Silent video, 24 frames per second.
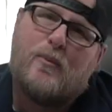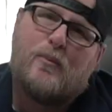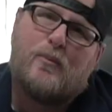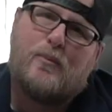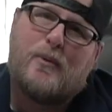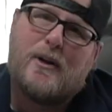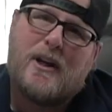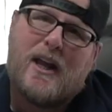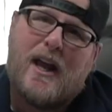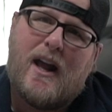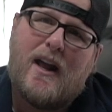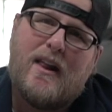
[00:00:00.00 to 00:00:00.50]

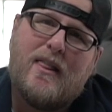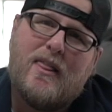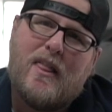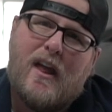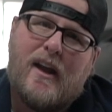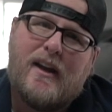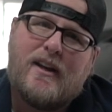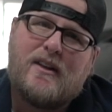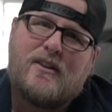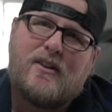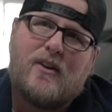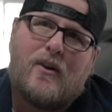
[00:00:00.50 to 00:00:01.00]
but I
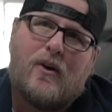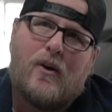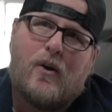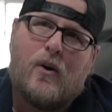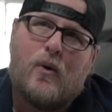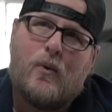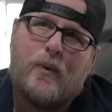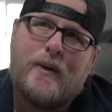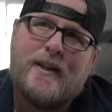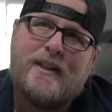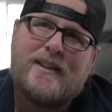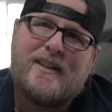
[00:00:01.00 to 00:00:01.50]
like to
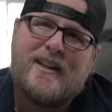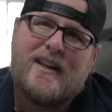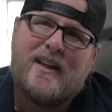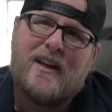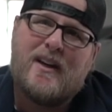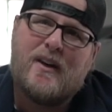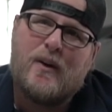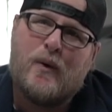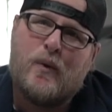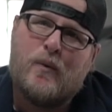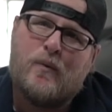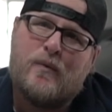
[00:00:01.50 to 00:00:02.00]
always
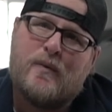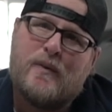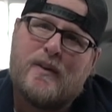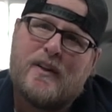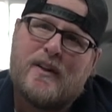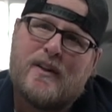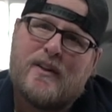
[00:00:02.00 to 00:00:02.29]
give